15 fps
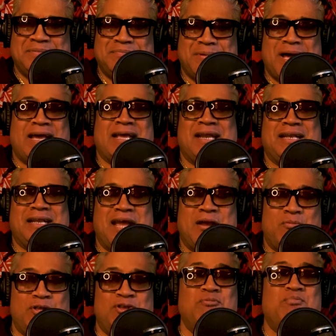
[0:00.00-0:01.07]
Back in the day
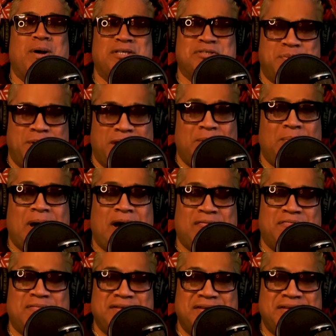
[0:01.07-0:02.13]
when you punched me in the
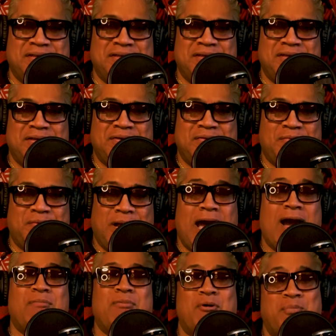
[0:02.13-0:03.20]
mouth, well
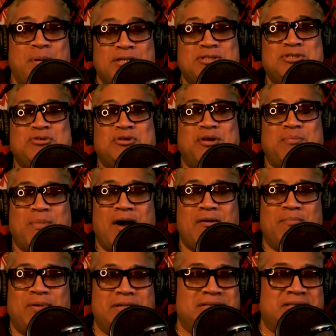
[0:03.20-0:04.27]
now I'm gonna punch you in the
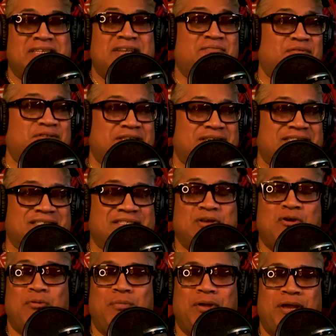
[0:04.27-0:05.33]
mouth, but the difference is it's
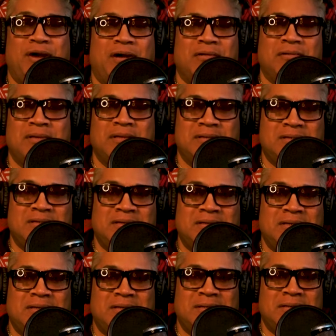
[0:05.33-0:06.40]
gonna be on
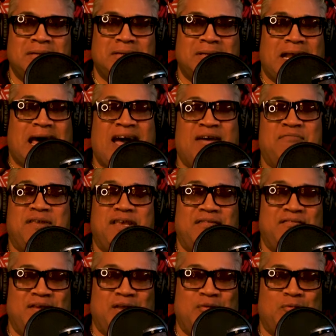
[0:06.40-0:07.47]
live
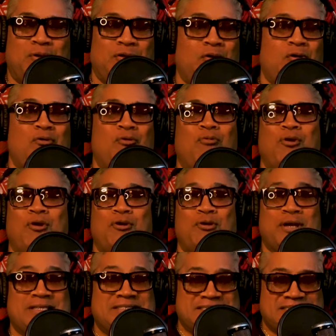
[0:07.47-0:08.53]
TV where the whole
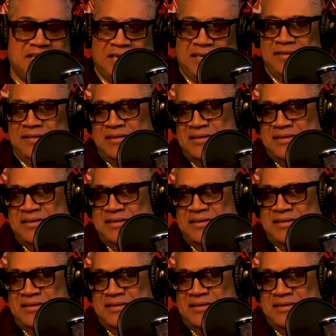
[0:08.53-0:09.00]
world can see.